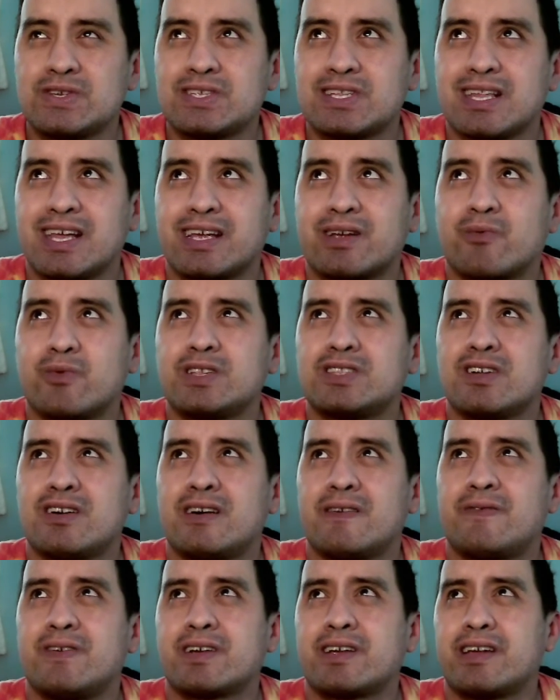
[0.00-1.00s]
Like we saw a
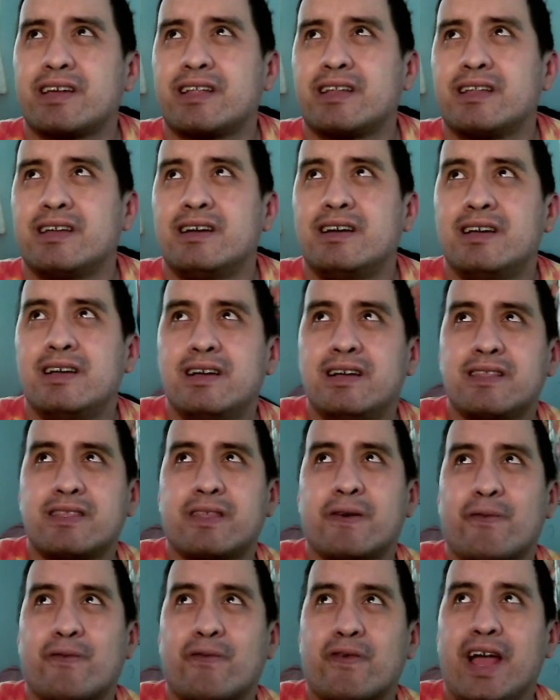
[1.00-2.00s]
fucking
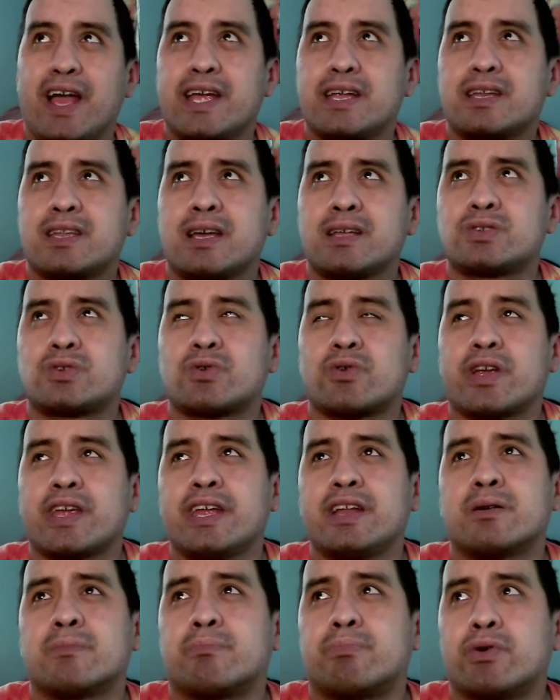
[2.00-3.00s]
the flying dinosaur eat
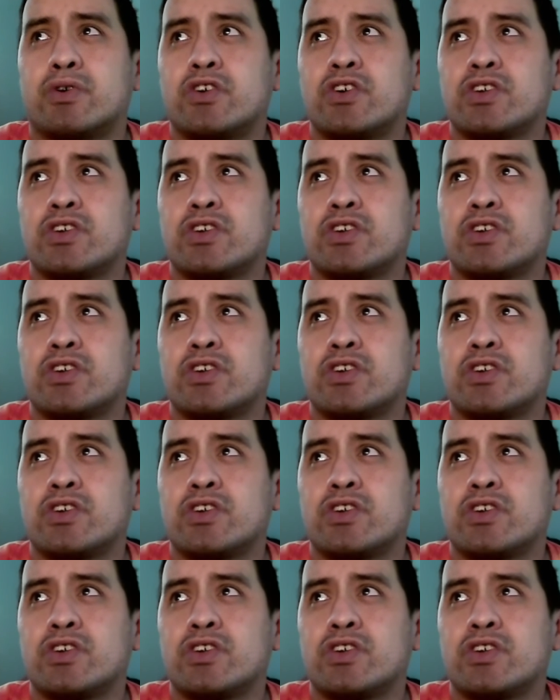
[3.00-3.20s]
a bird in